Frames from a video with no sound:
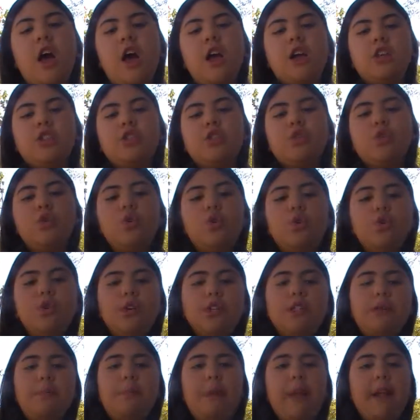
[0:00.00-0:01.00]
School
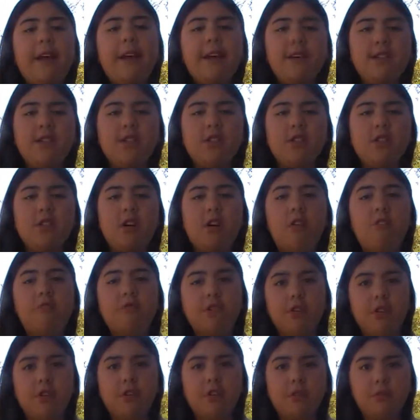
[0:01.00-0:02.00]
is a place of
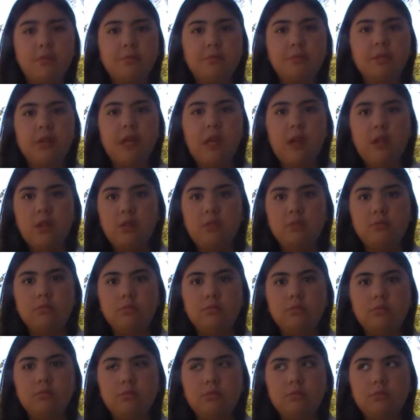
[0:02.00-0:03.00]
germs and
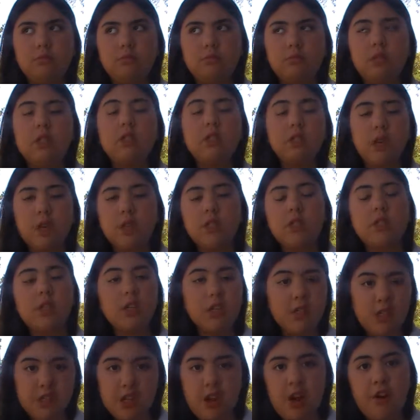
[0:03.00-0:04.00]

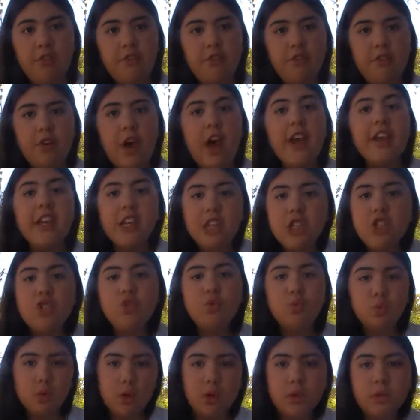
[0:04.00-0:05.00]
disgusting stuff. I kid
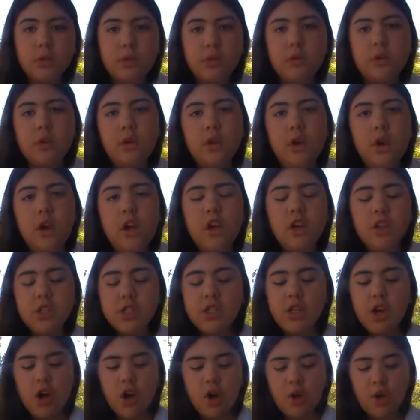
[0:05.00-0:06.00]
you not.
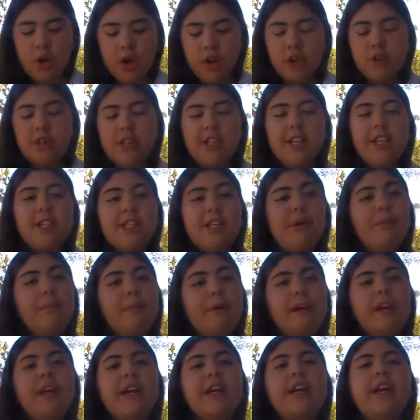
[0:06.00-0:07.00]
So a good thing to
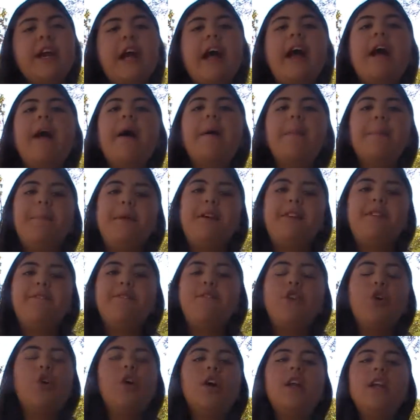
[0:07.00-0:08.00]
bring
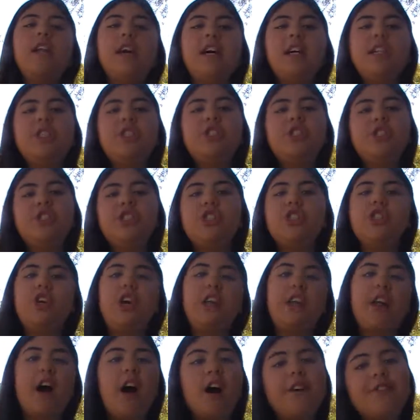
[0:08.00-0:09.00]
before lunch
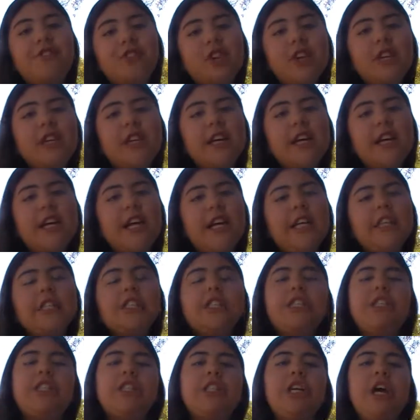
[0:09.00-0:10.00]
and after
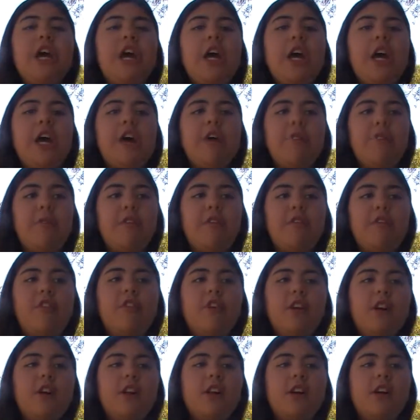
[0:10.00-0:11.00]
lunch,
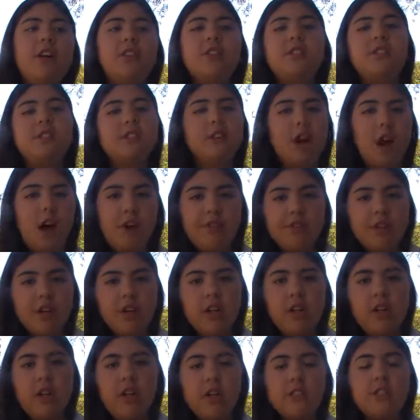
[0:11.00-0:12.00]
before classes, after
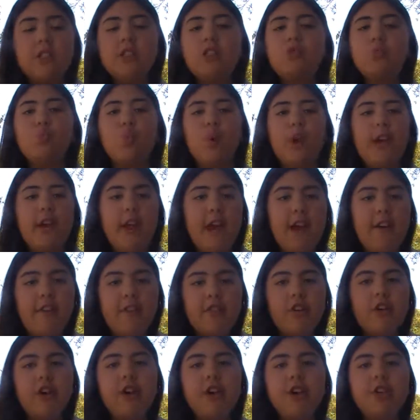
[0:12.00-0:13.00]
classes,
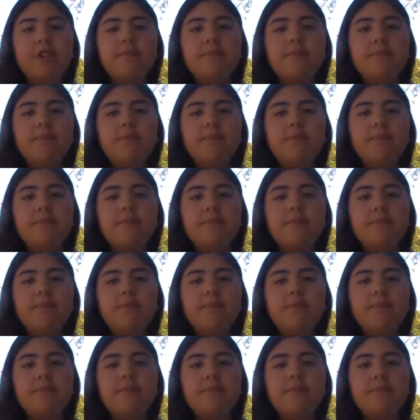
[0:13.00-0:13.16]
whenever,